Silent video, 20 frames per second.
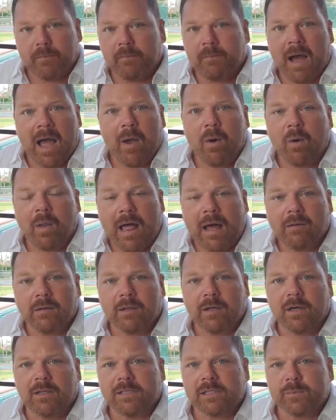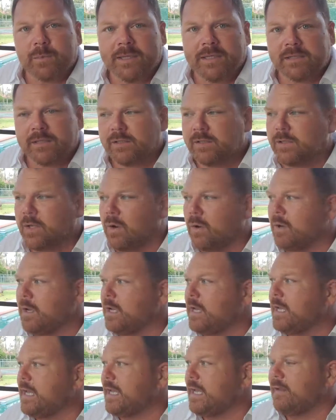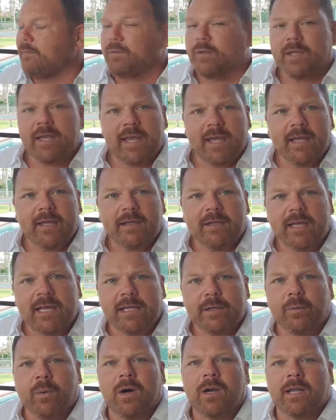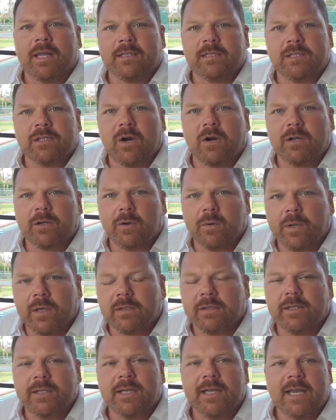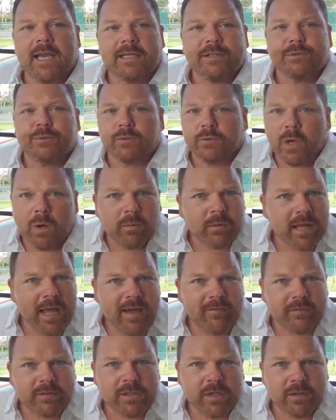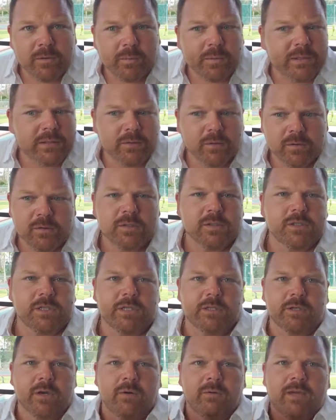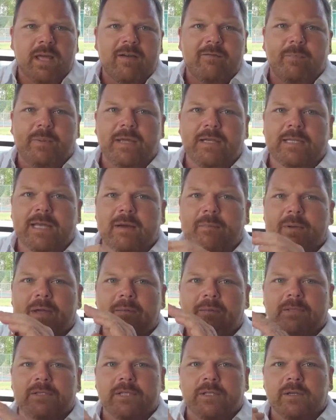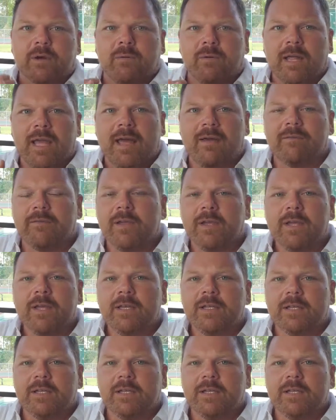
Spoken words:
my whole outlook on this business. So if you can, and you want to get started quickly, and you don't have a ton of resources, you don't have big down payments, you don't have,